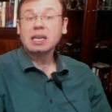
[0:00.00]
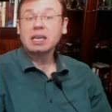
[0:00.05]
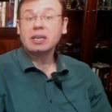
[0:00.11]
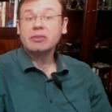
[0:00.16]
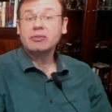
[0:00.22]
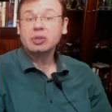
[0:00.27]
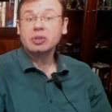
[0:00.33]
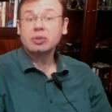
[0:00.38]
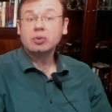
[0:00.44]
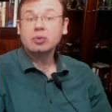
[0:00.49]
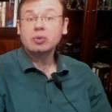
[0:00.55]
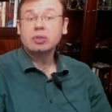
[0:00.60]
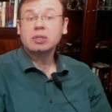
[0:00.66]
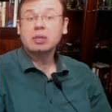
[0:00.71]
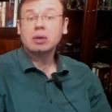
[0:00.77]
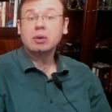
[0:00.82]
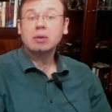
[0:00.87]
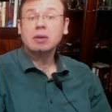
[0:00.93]
If you do
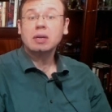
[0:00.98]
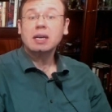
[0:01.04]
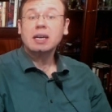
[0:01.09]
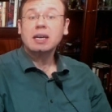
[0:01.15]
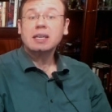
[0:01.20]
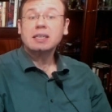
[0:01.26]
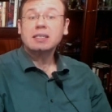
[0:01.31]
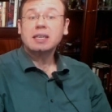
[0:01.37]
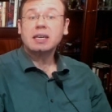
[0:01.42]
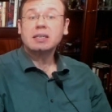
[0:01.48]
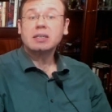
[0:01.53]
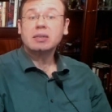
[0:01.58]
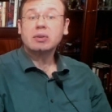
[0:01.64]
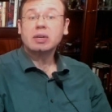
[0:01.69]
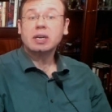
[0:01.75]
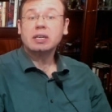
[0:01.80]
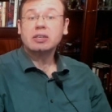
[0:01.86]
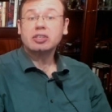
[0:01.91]
so, then
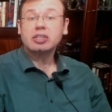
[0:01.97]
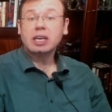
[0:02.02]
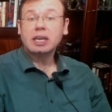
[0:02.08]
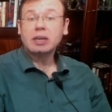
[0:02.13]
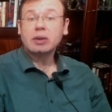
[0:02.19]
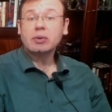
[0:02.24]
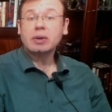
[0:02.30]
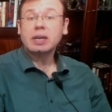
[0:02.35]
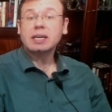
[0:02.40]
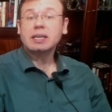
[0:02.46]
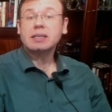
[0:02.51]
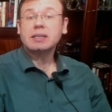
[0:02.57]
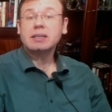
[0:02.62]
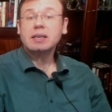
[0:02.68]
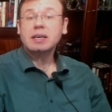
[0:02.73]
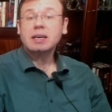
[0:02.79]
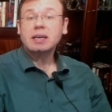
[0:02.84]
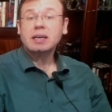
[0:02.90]
you can generate
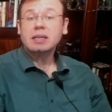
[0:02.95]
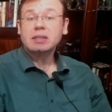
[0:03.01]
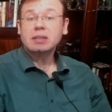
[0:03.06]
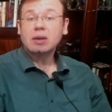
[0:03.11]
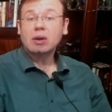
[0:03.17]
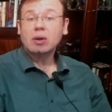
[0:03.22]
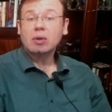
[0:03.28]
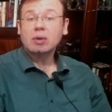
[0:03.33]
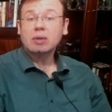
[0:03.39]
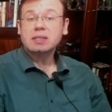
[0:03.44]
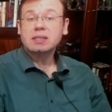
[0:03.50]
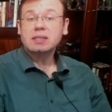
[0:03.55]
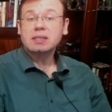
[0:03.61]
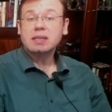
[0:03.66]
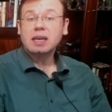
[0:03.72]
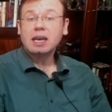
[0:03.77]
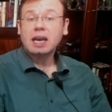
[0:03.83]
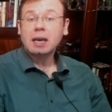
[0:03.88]

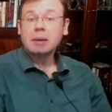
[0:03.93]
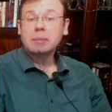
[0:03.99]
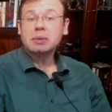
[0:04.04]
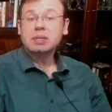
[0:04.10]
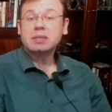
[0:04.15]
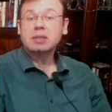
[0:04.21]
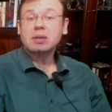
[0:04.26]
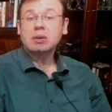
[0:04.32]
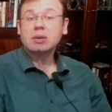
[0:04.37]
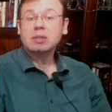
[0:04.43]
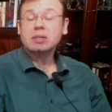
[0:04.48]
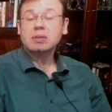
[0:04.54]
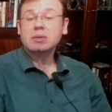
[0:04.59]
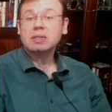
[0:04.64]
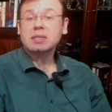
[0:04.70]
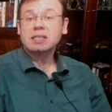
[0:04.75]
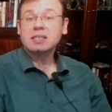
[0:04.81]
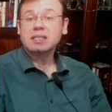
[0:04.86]
those episodes
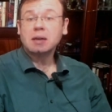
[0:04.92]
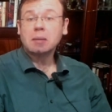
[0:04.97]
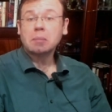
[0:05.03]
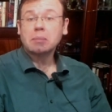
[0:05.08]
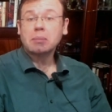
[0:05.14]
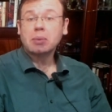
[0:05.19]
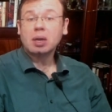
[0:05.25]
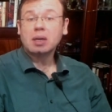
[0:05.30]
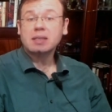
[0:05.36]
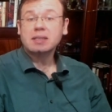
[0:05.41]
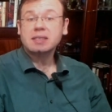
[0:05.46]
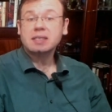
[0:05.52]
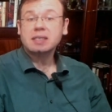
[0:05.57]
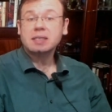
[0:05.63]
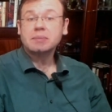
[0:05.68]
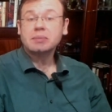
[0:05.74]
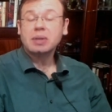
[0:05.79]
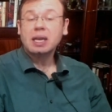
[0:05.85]
using some
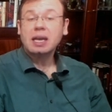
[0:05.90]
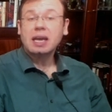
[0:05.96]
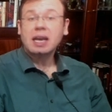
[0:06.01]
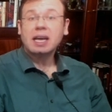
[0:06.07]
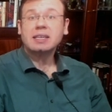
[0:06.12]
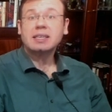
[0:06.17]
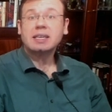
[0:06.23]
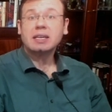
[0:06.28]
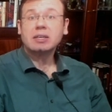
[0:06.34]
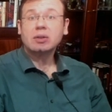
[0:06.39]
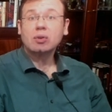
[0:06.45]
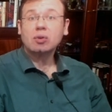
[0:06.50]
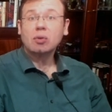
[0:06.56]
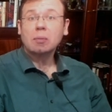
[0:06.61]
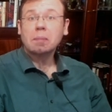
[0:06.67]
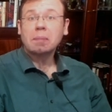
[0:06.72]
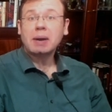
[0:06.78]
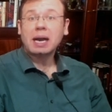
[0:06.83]
policy, and then you
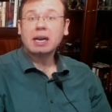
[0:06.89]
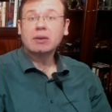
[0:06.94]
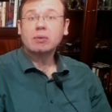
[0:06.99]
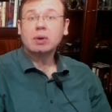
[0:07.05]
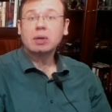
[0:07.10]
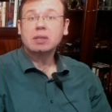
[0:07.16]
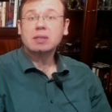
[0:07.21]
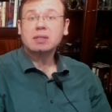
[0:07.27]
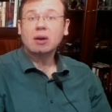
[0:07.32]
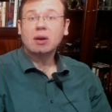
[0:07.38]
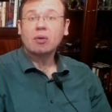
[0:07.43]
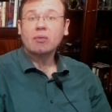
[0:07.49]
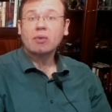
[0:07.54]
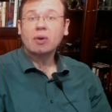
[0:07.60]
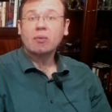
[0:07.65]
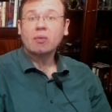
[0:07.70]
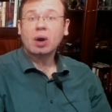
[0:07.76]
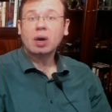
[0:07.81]
loop backwards
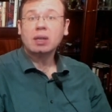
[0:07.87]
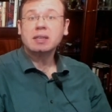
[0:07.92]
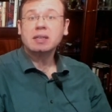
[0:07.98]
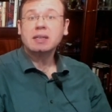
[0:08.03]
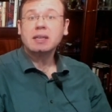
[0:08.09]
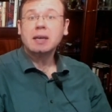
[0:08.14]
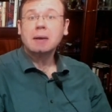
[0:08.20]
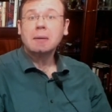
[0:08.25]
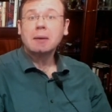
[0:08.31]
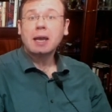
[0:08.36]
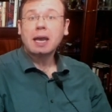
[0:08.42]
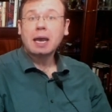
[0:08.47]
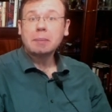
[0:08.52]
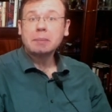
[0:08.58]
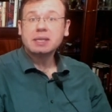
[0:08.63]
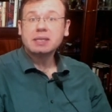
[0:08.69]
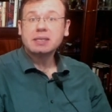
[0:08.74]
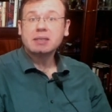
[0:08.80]
over one
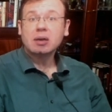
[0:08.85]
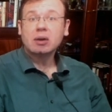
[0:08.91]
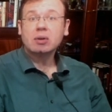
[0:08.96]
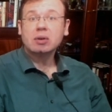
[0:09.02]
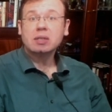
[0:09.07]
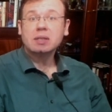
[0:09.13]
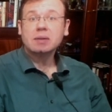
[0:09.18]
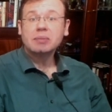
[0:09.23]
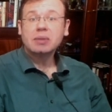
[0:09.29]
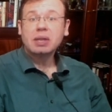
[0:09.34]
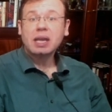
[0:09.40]
episode